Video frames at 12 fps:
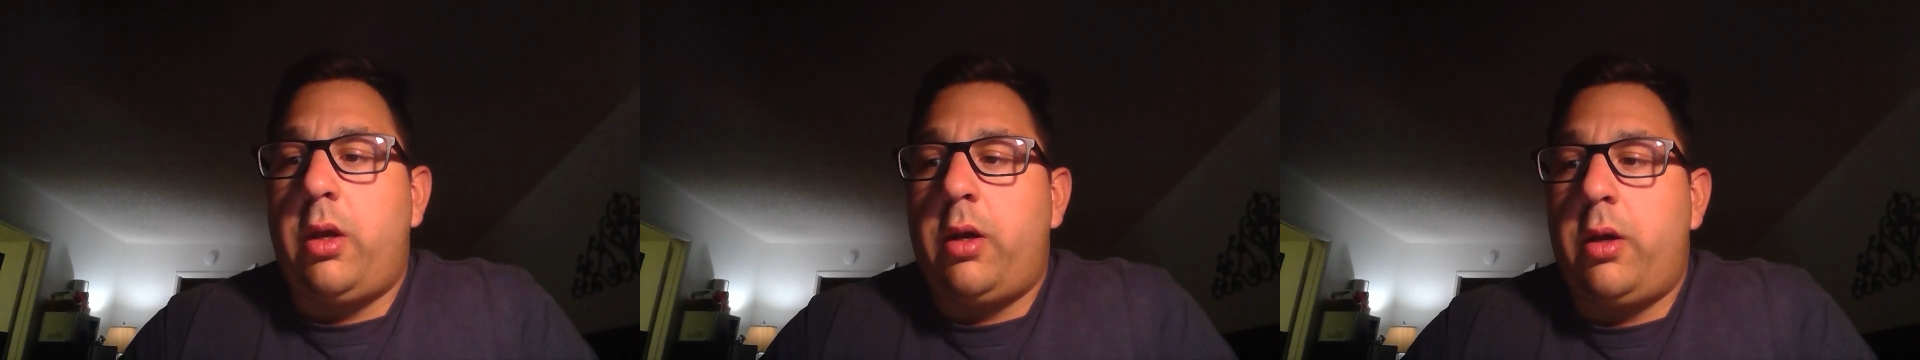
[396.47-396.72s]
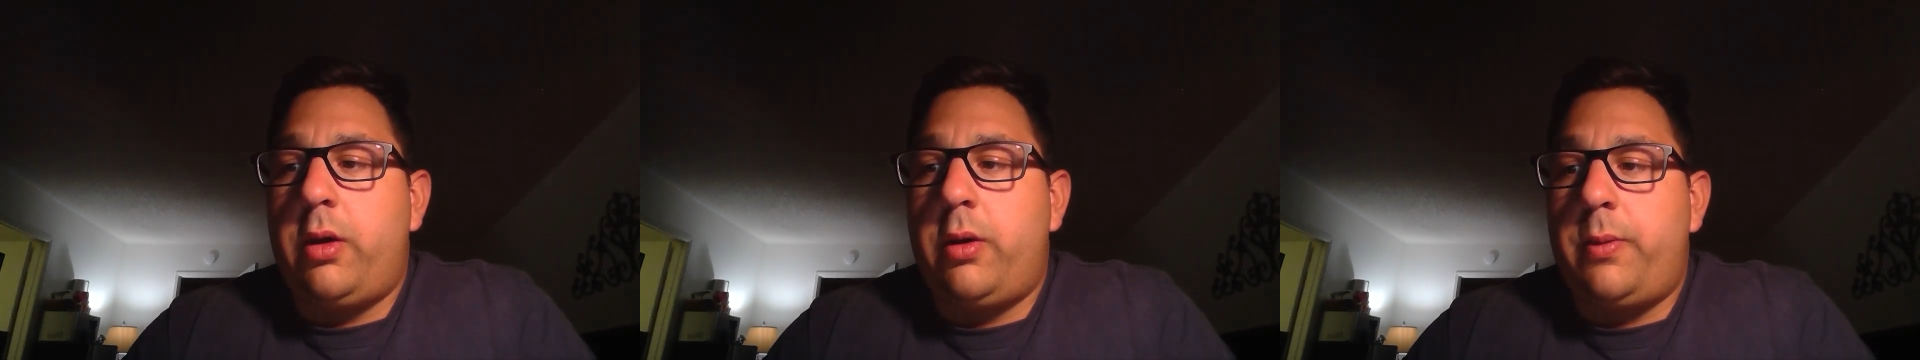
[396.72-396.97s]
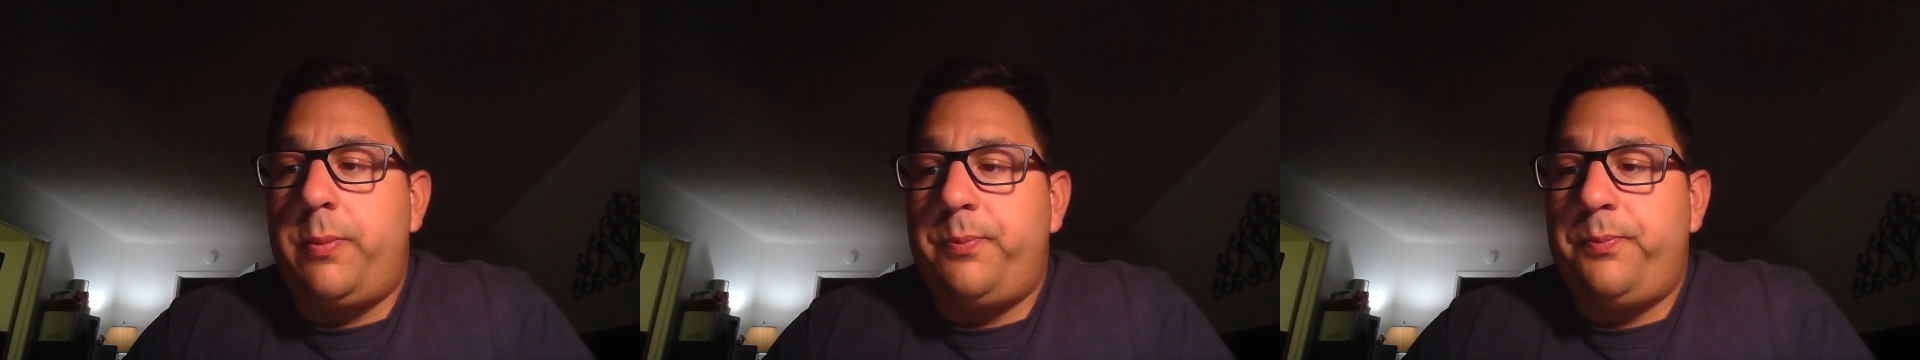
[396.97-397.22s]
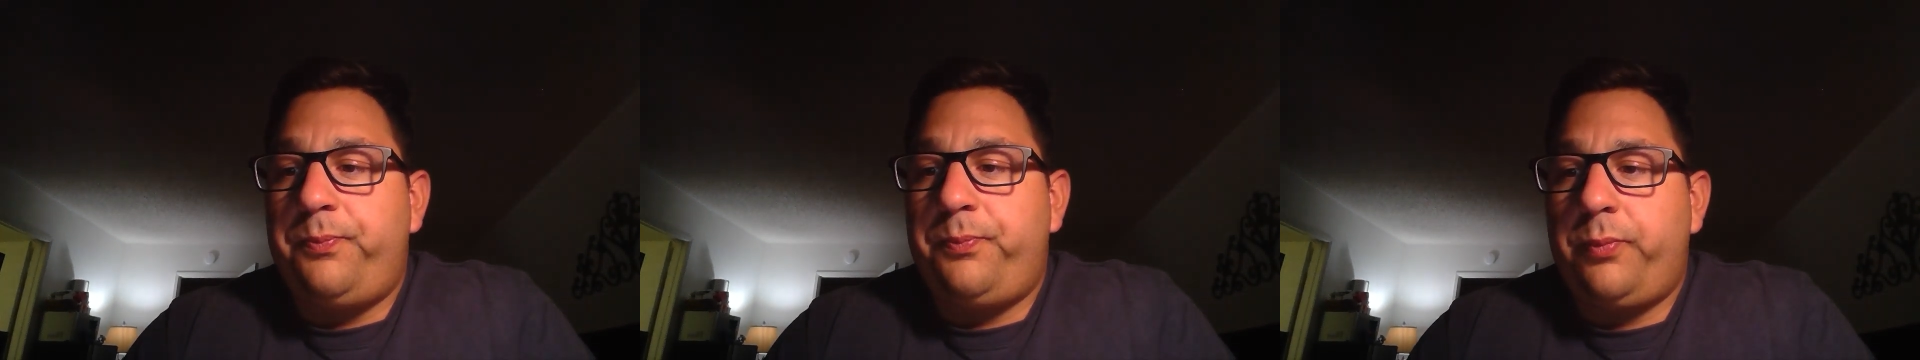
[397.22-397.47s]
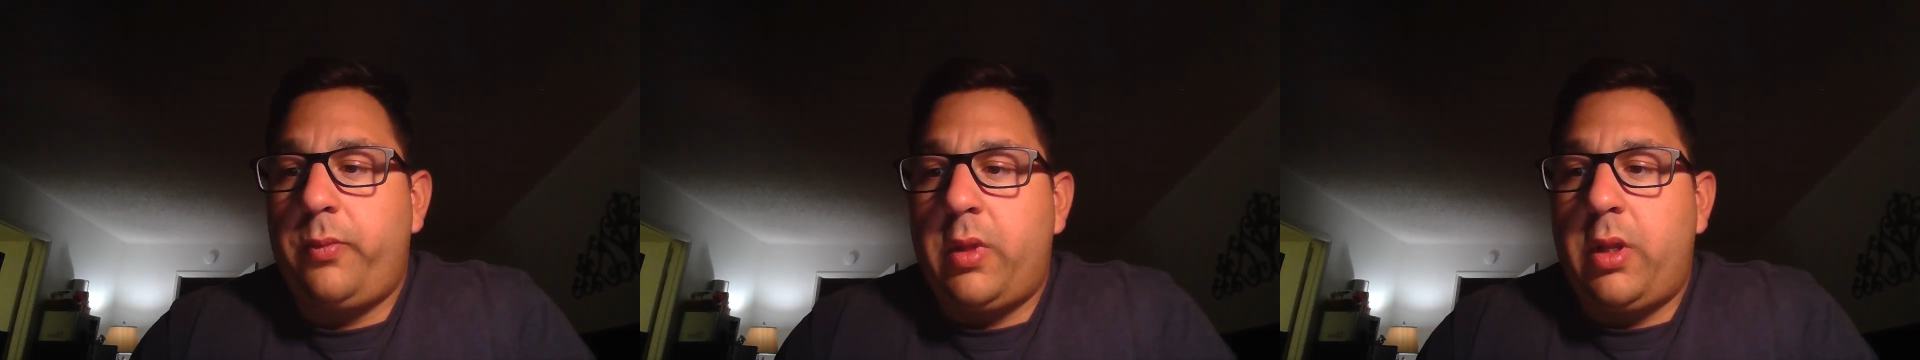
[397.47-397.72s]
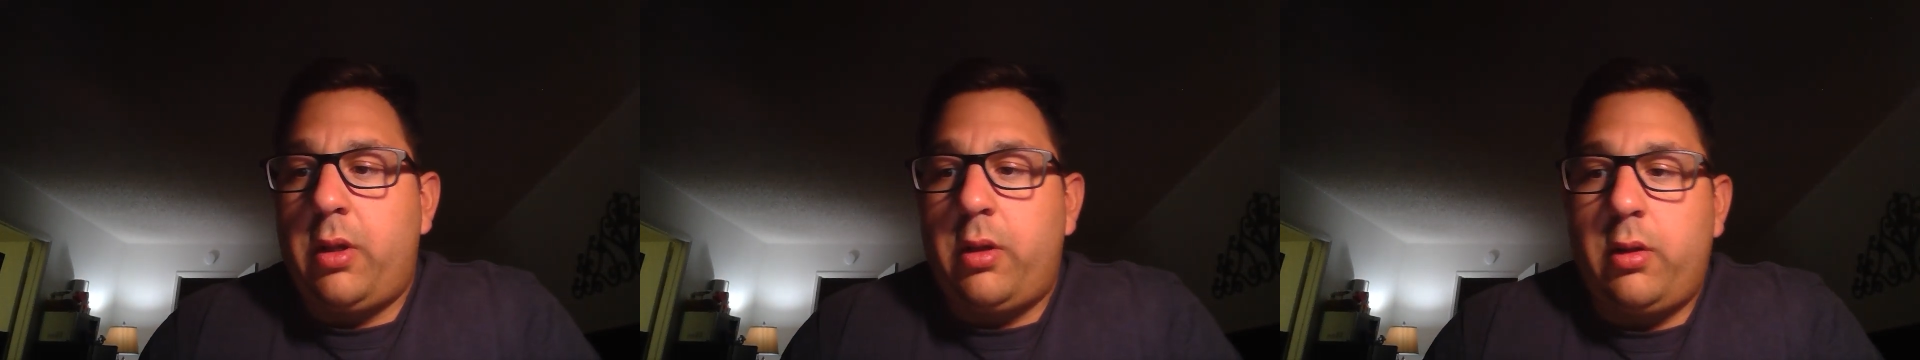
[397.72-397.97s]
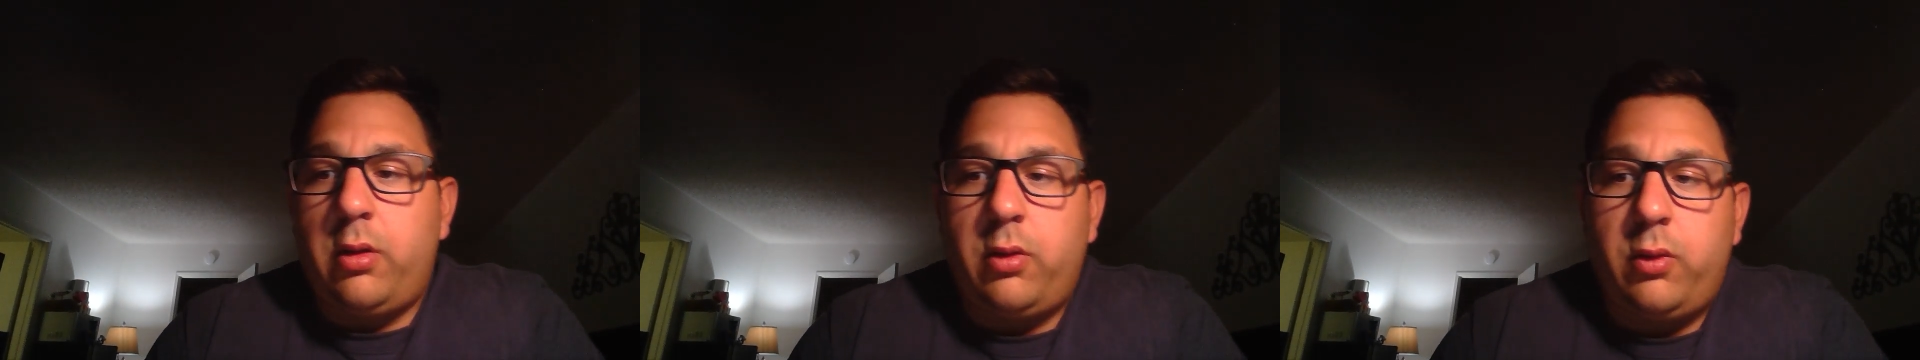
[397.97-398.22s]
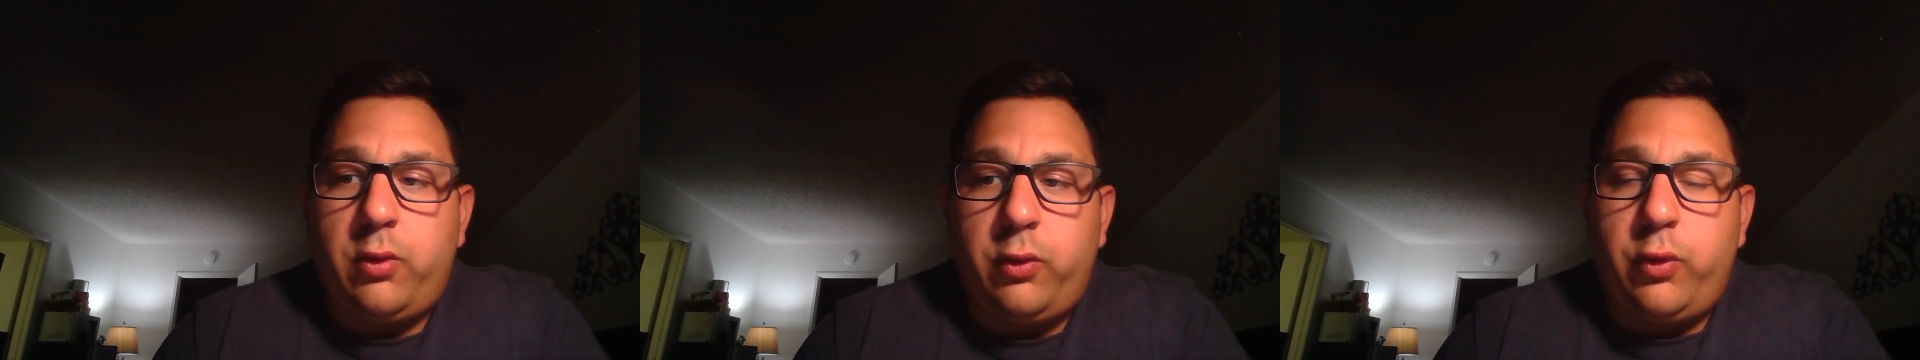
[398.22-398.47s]
Um,
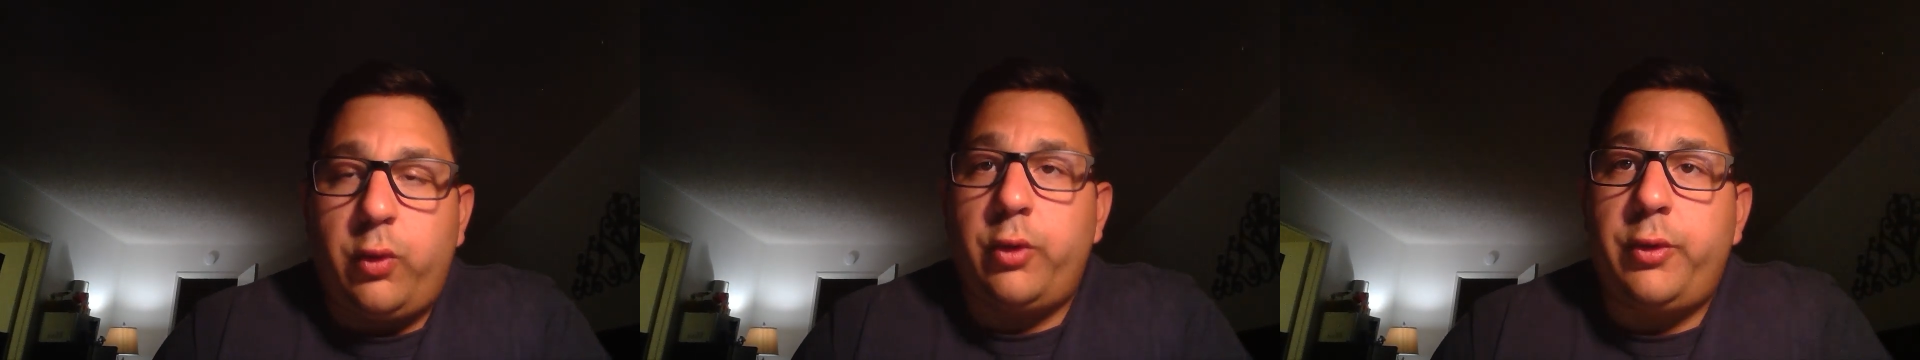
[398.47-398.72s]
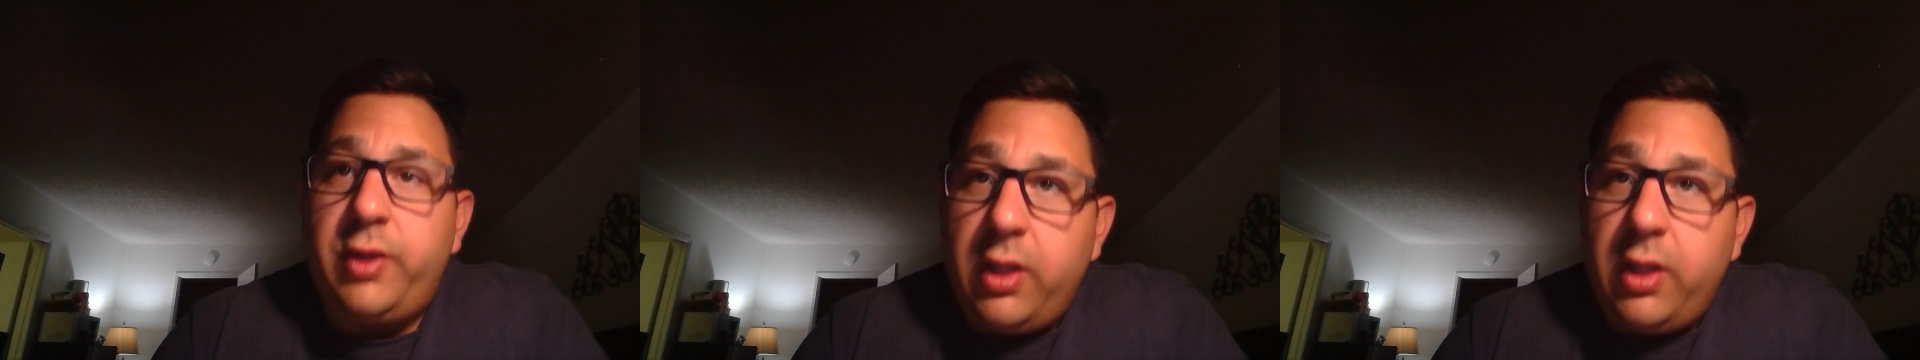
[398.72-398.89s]
todo